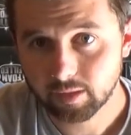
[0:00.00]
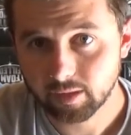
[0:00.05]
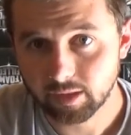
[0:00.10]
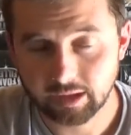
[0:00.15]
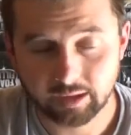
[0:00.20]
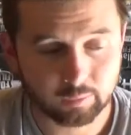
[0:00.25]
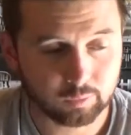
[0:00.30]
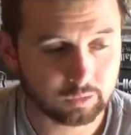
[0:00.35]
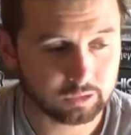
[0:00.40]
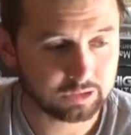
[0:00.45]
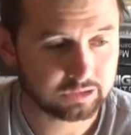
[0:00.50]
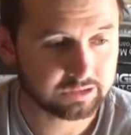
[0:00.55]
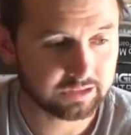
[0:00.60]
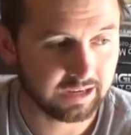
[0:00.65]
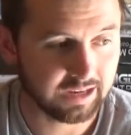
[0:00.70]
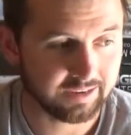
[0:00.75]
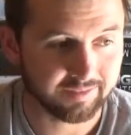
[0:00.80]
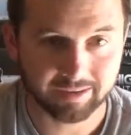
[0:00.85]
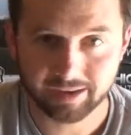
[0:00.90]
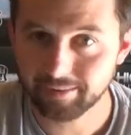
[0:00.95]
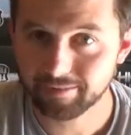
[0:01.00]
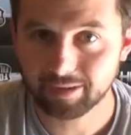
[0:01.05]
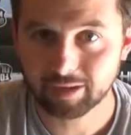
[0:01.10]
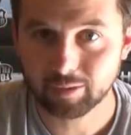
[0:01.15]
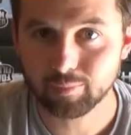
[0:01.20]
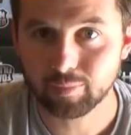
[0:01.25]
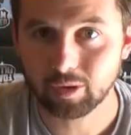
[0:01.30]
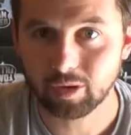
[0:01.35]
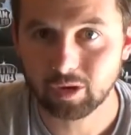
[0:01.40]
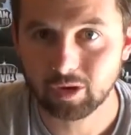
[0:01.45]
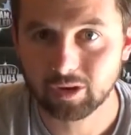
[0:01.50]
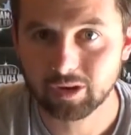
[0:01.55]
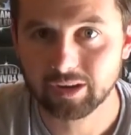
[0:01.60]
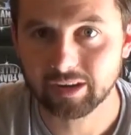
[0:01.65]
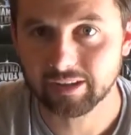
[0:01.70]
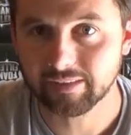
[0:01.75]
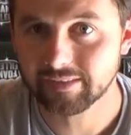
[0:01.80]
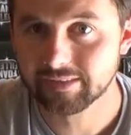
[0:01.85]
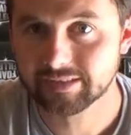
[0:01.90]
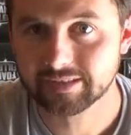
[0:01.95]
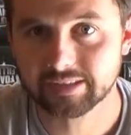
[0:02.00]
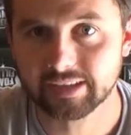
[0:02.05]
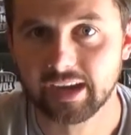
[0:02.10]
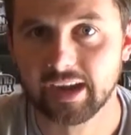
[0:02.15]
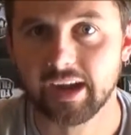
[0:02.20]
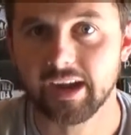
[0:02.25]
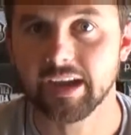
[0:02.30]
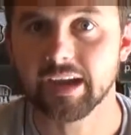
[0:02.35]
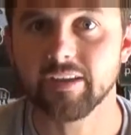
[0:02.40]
It will save every bird in the sky.